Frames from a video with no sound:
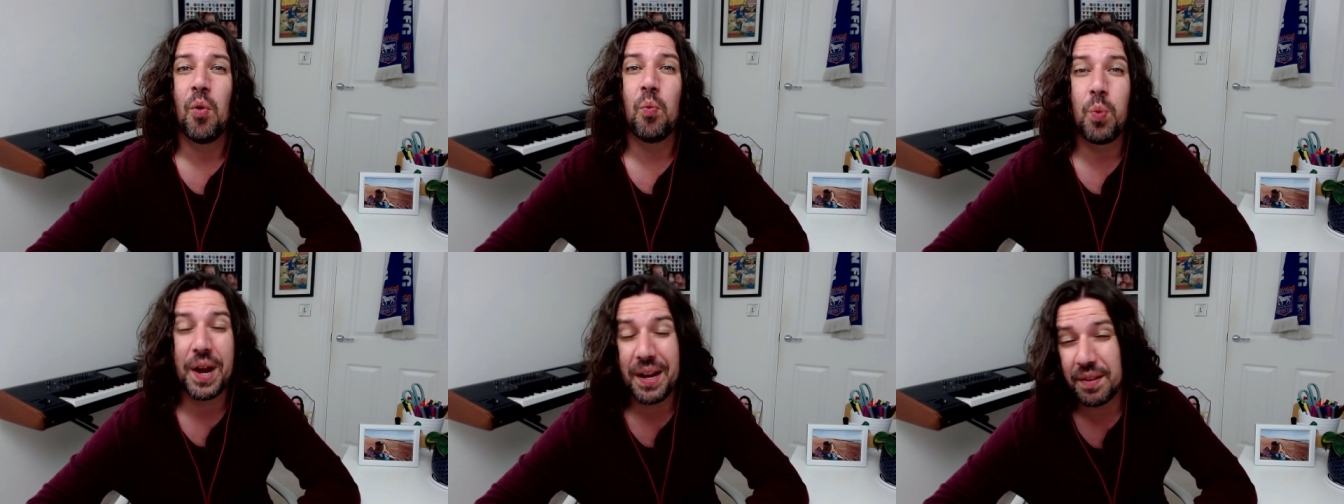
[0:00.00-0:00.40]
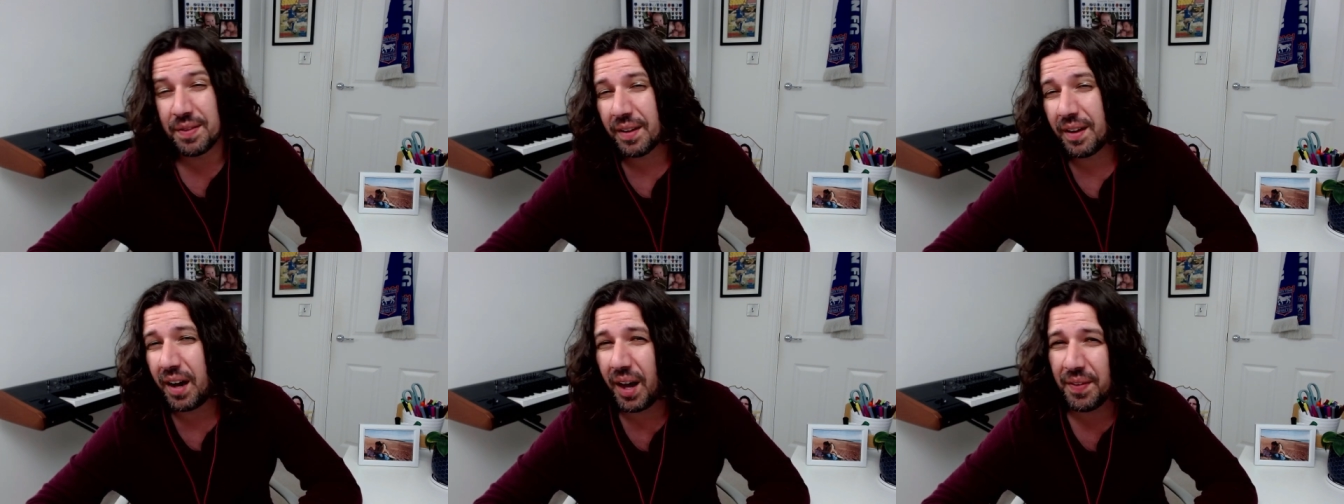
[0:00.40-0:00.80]

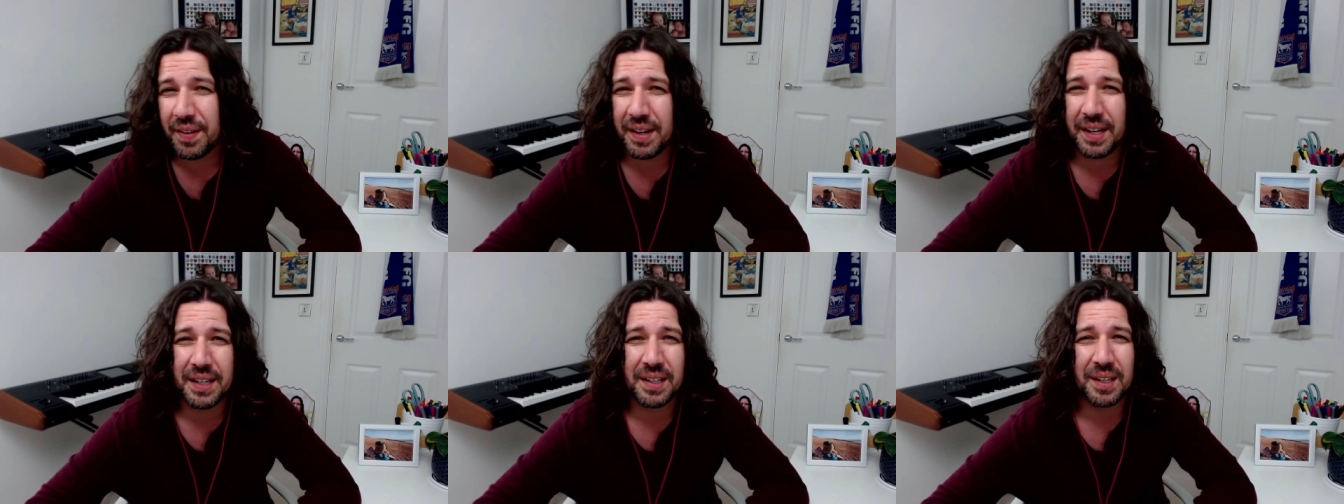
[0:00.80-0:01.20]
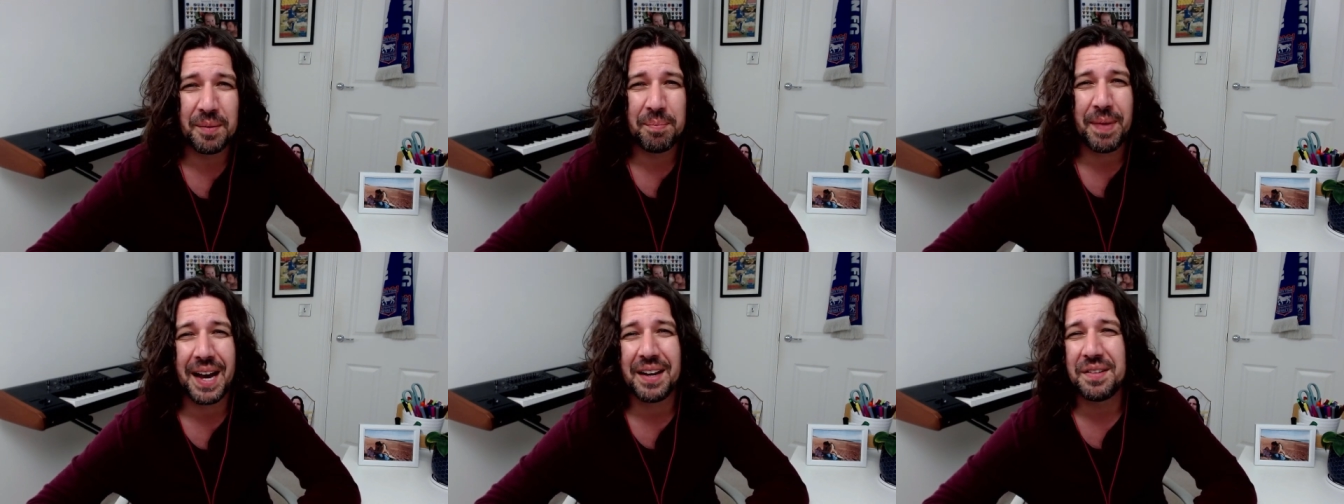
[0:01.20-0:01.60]
with other
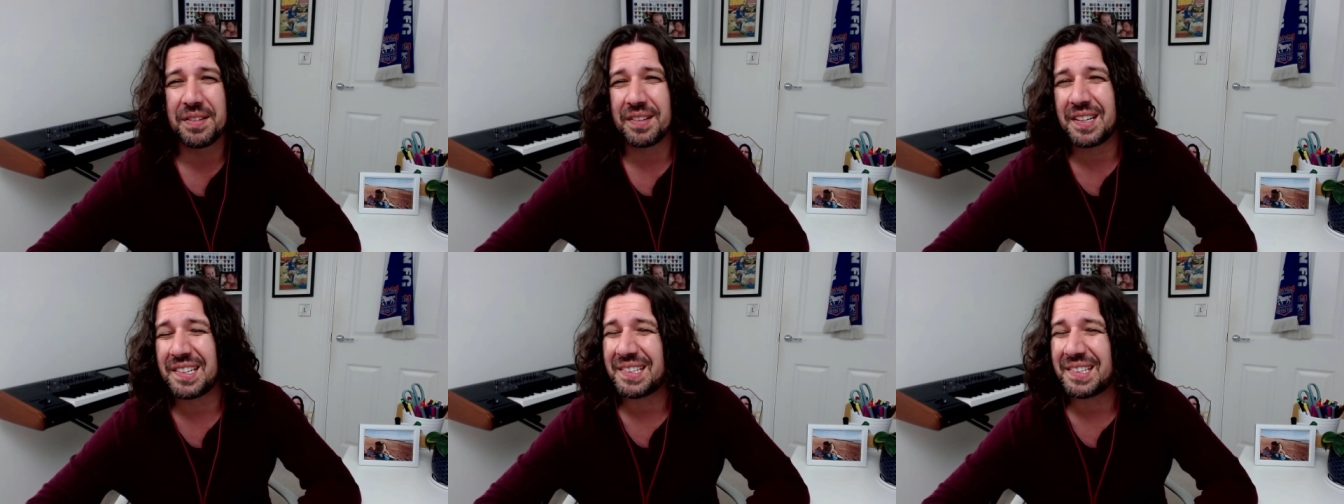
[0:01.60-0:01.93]
England managers.